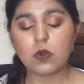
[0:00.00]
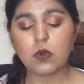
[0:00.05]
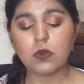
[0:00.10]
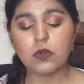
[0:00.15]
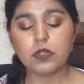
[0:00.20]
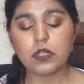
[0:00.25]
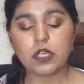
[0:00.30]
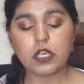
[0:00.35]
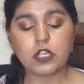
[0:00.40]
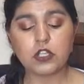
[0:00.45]

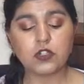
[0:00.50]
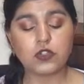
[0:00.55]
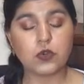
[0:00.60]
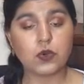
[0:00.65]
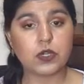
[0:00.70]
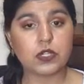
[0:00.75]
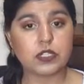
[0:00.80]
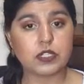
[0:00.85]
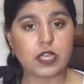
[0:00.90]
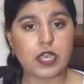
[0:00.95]
only a
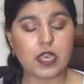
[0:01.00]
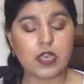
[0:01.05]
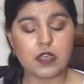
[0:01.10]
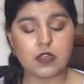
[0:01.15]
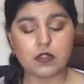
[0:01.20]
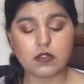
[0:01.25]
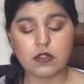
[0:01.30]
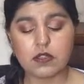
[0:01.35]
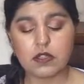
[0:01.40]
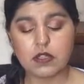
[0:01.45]
short
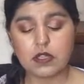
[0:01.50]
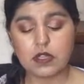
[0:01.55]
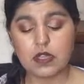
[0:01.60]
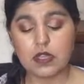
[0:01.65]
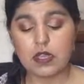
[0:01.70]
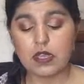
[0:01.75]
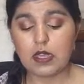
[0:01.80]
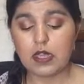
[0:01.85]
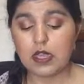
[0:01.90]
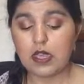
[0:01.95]
tail,
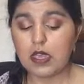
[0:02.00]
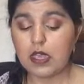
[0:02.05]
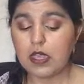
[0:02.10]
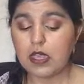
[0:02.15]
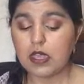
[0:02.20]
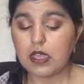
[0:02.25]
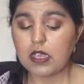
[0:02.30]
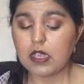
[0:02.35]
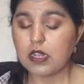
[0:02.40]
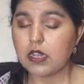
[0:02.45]

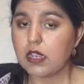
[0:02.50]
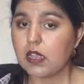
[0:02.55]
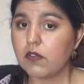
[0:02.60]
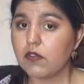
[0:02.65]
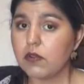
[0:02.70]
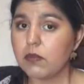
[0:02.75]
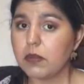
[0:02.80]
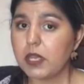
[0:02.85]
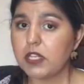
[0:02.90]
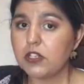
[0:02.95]
he
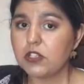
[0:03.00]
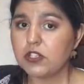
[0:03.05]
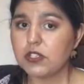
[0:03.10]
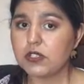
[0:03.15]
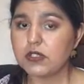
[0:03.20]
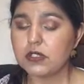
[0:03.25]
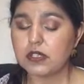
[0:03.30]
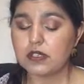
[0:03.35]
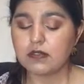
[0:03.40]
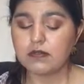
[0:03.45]
never
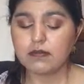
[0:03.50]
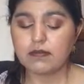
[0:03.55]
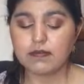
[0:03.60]
mentions it.